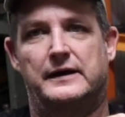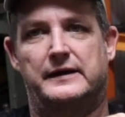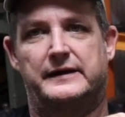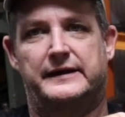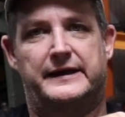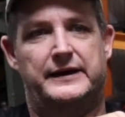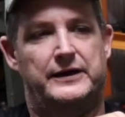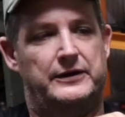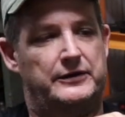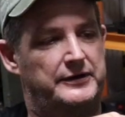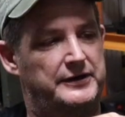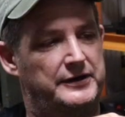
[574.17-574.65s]

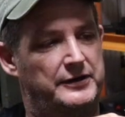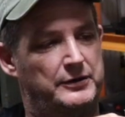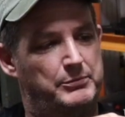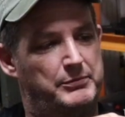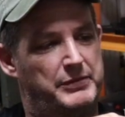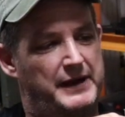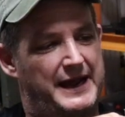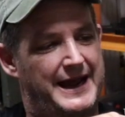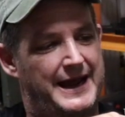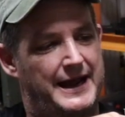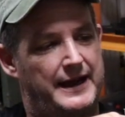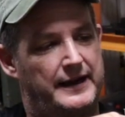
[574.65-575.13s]
carrier
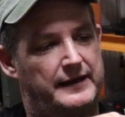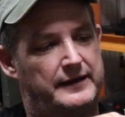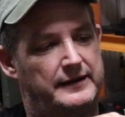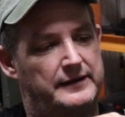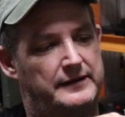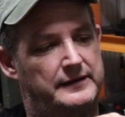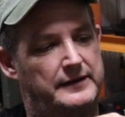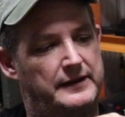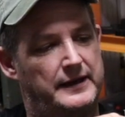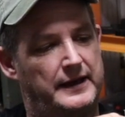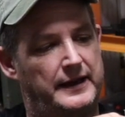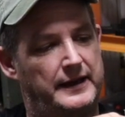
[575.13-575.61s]
back,
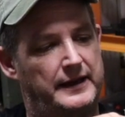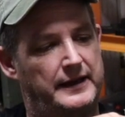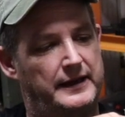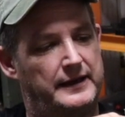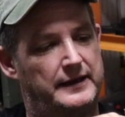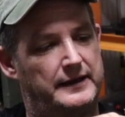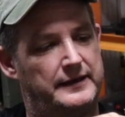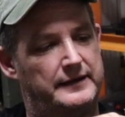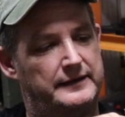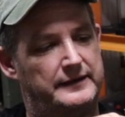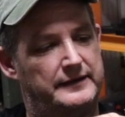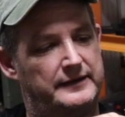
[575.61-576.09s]

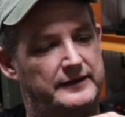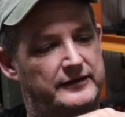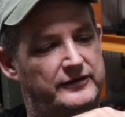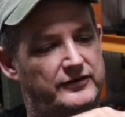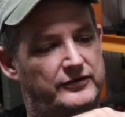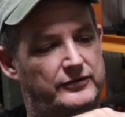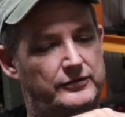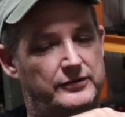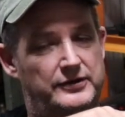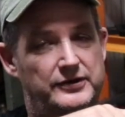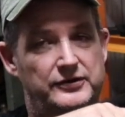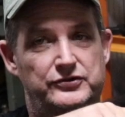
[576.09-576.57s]
and as
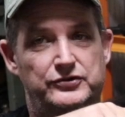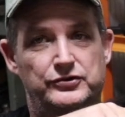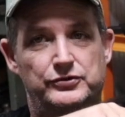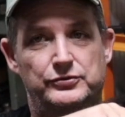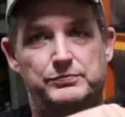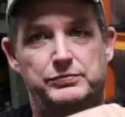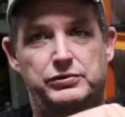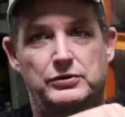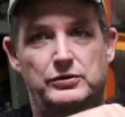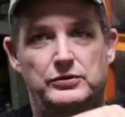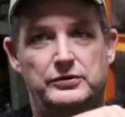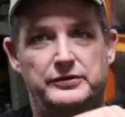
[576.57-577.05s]
soon as you
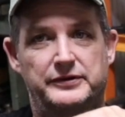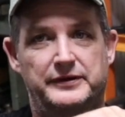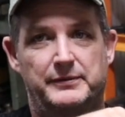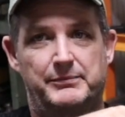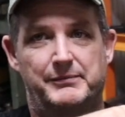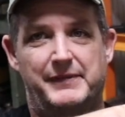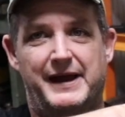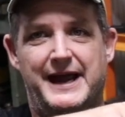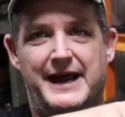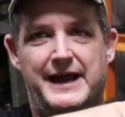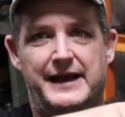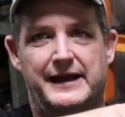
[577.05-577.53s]
pulled the
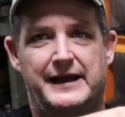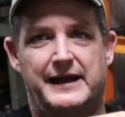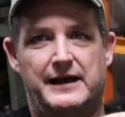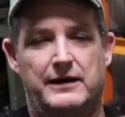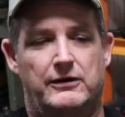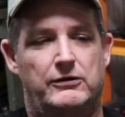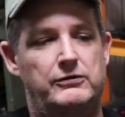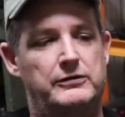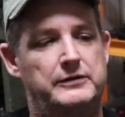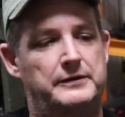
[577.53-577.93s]
mag out,